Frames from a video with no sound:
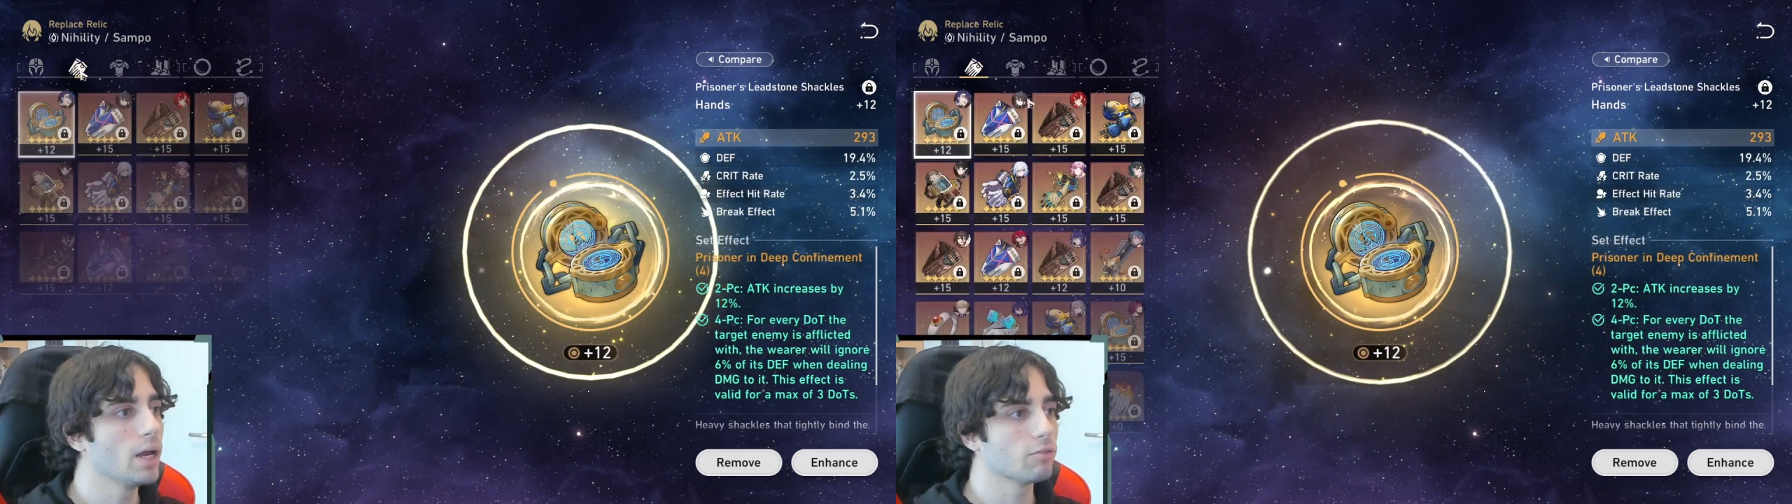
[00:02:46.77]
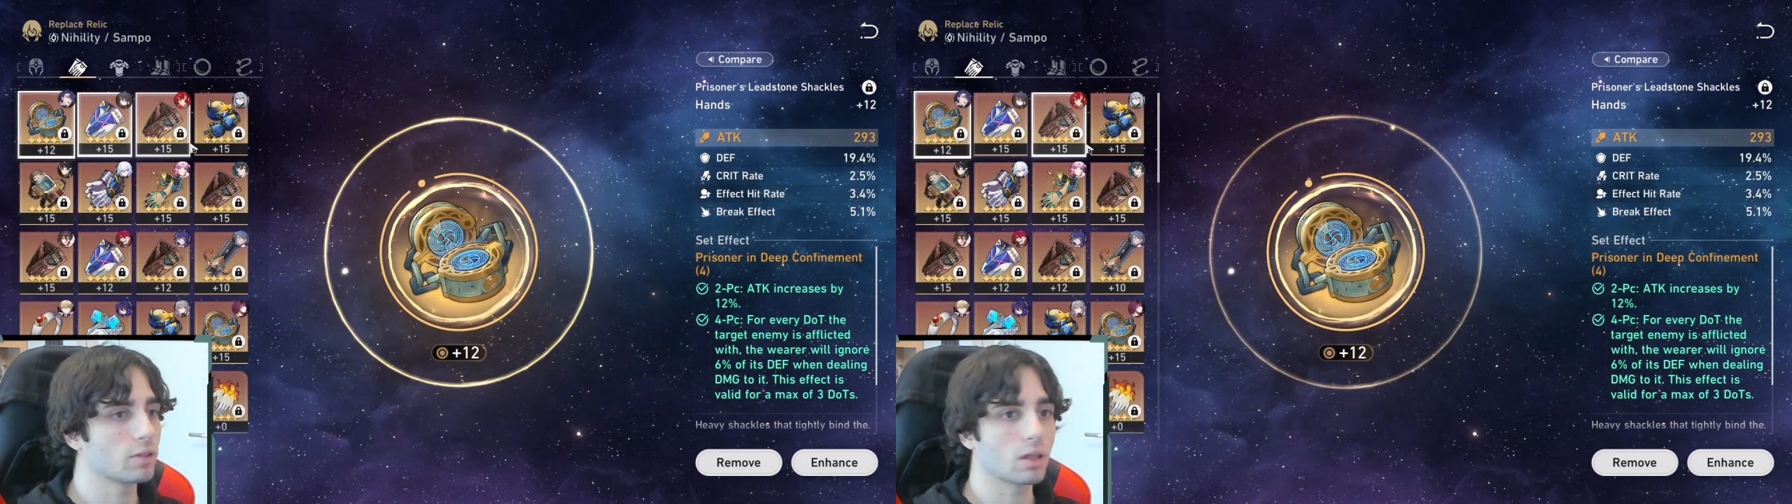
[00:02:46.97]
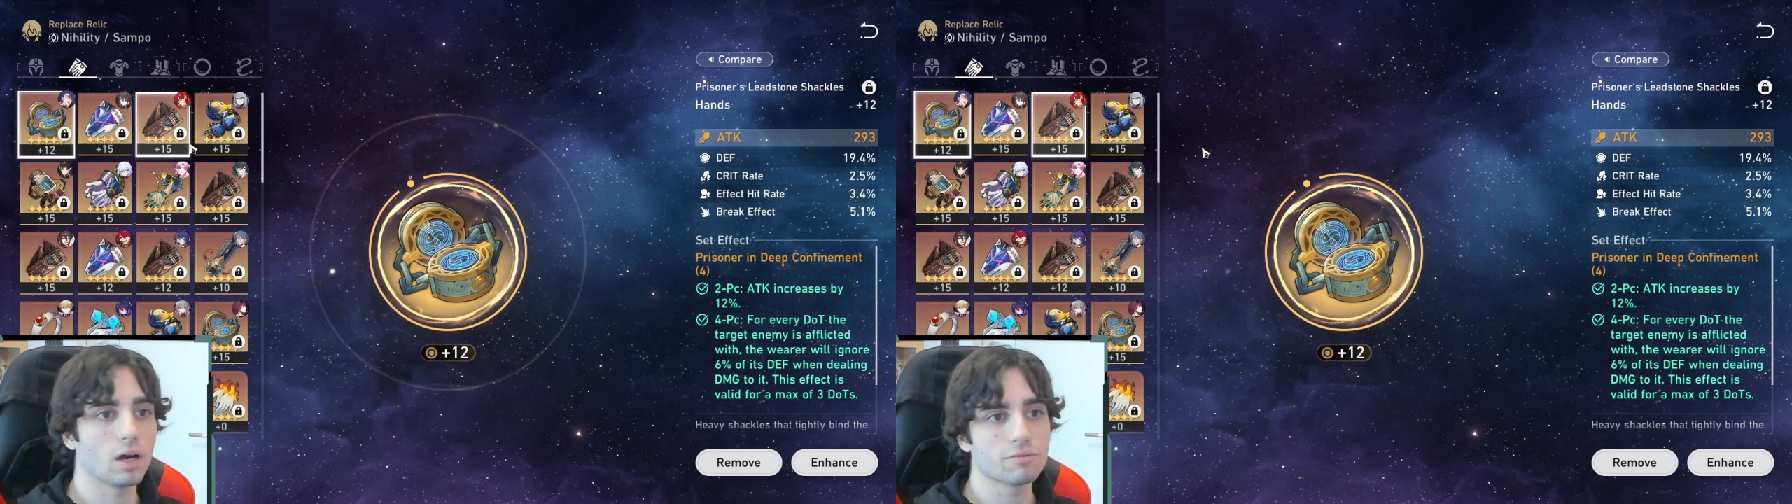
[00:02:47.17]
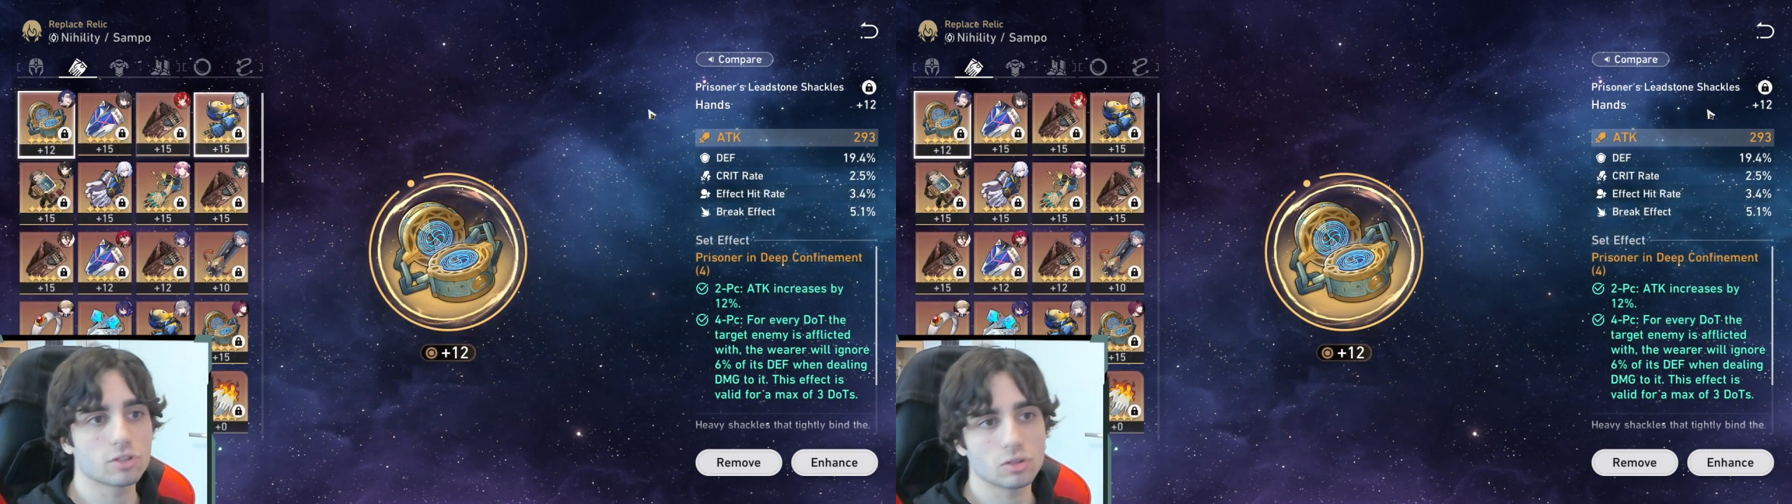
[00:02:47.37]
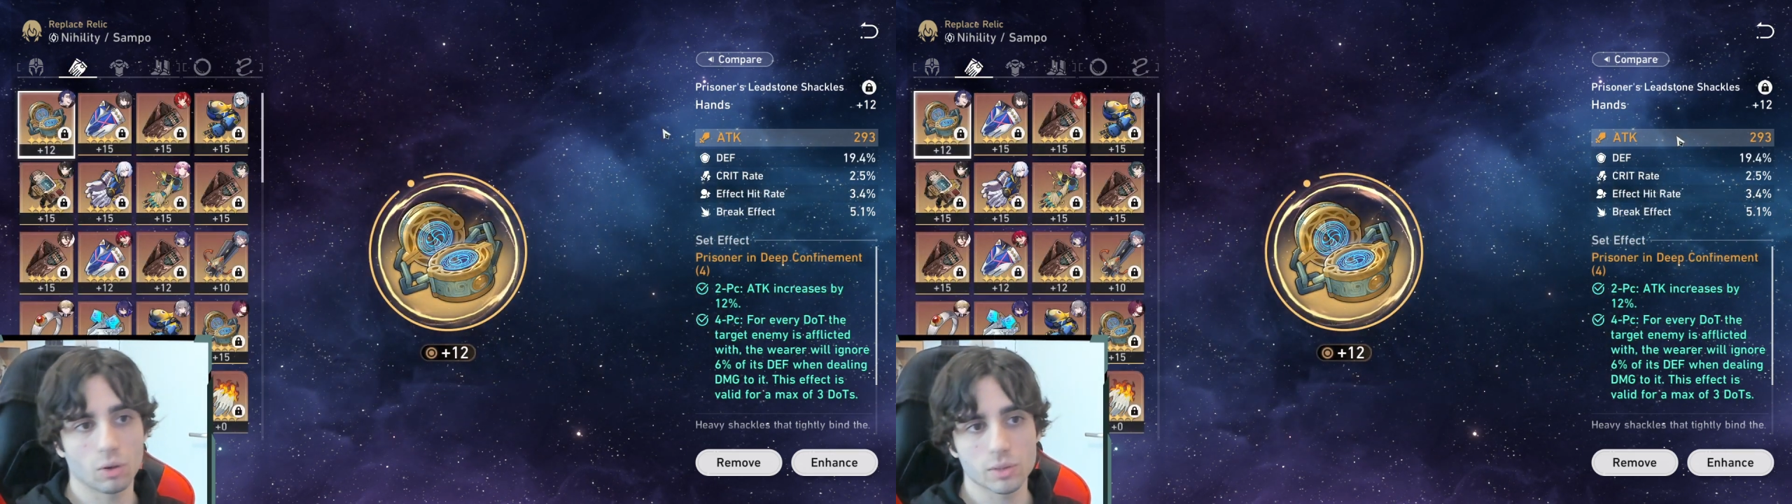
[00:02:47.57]
For the
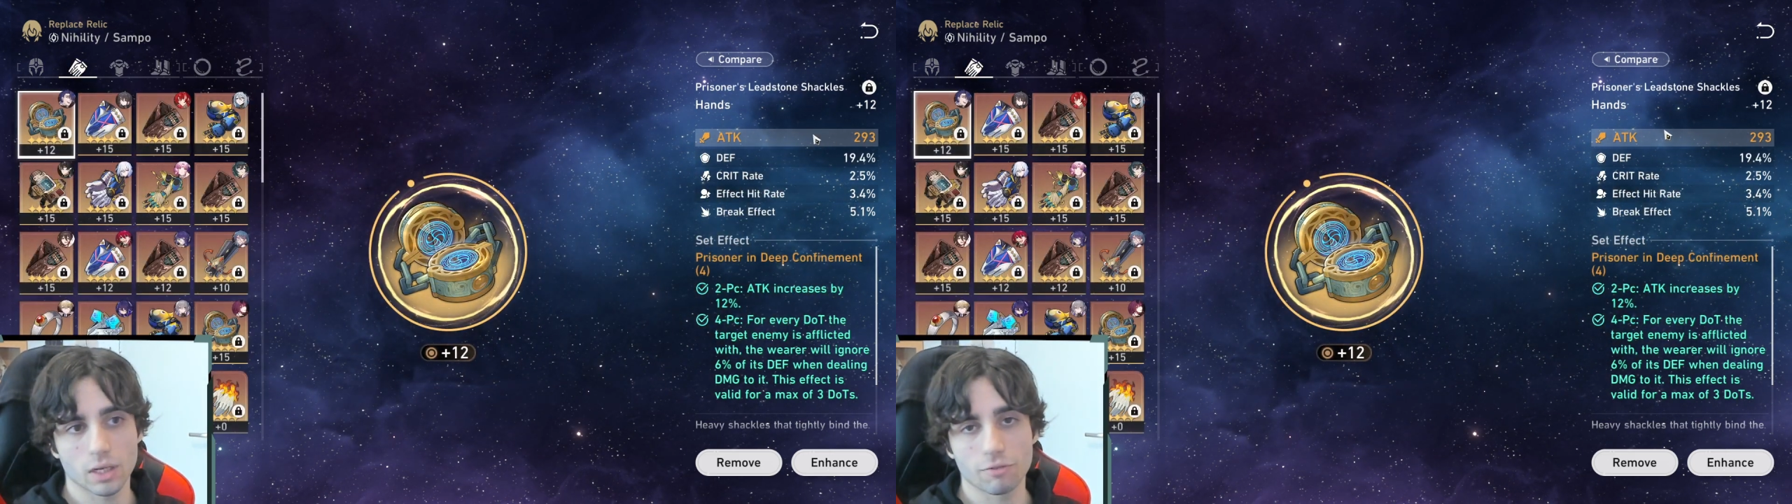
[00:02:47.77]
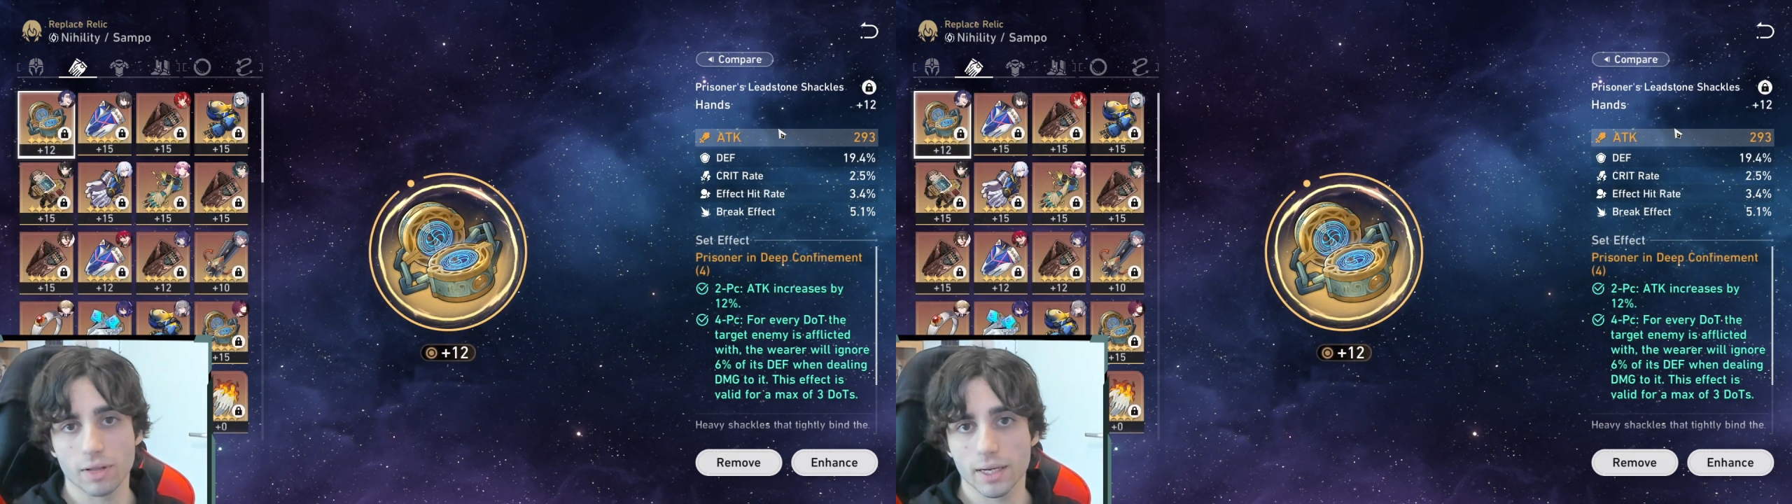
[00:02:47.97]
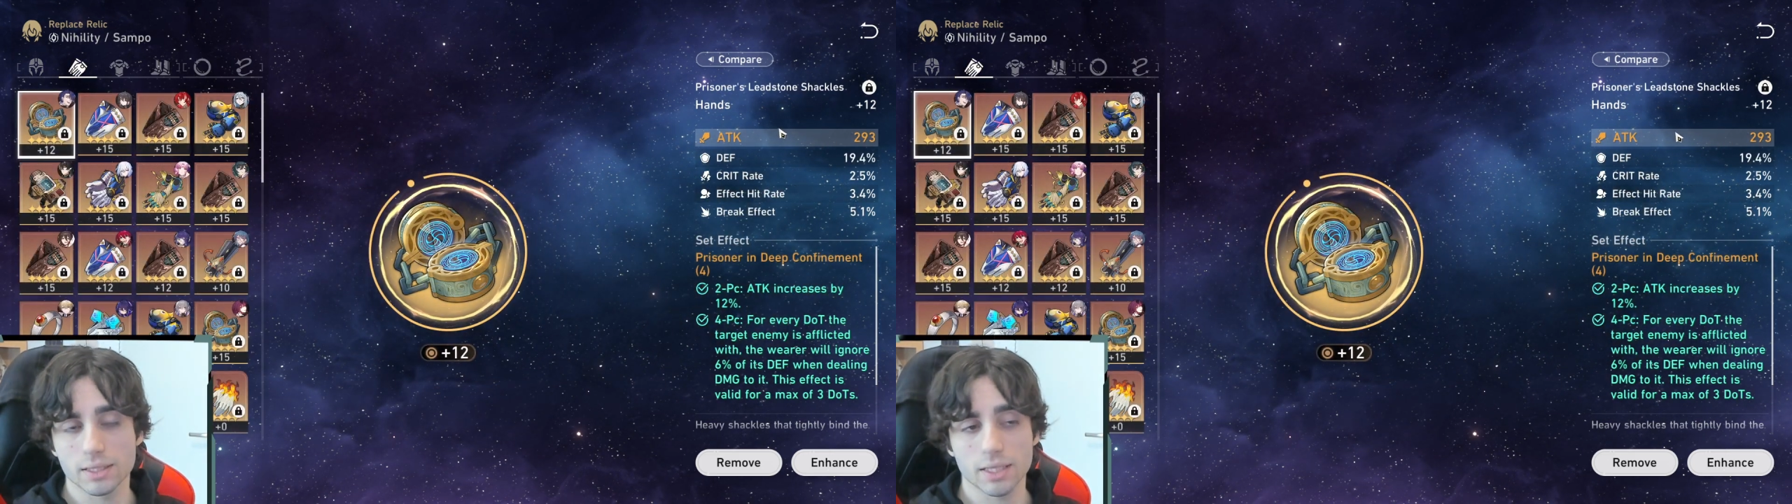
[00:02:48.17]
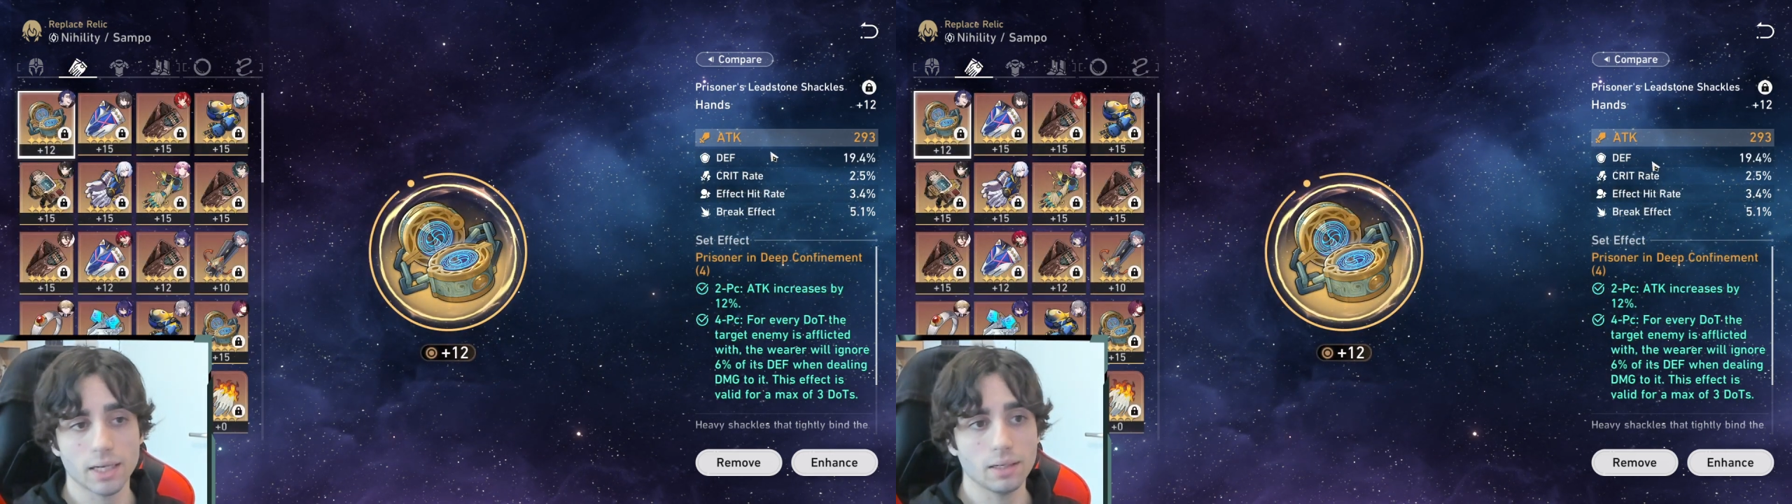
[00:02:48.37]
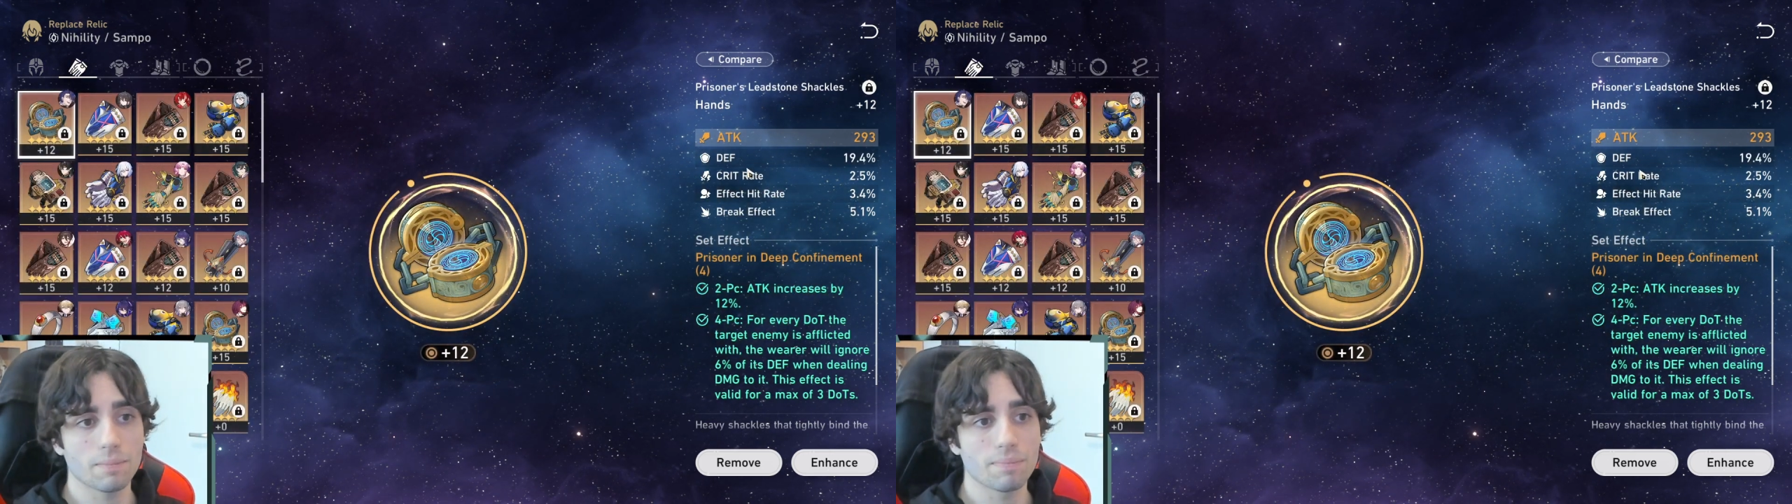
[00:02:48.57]
gloves, you always get flat attack.